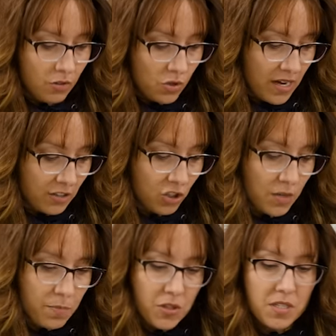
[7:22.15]
you could
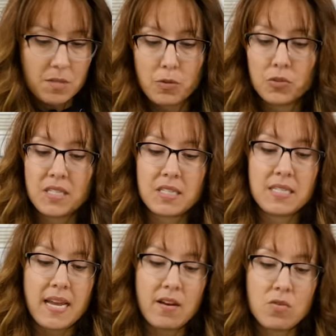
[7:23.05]
actually put this poultice
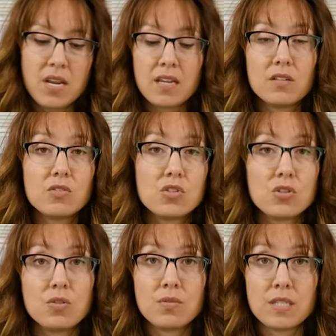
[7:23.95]
down
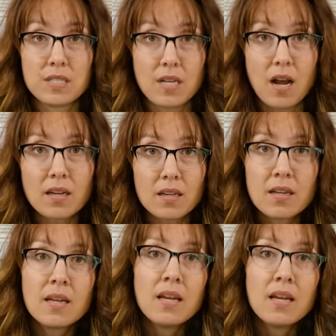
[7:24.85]
into the sock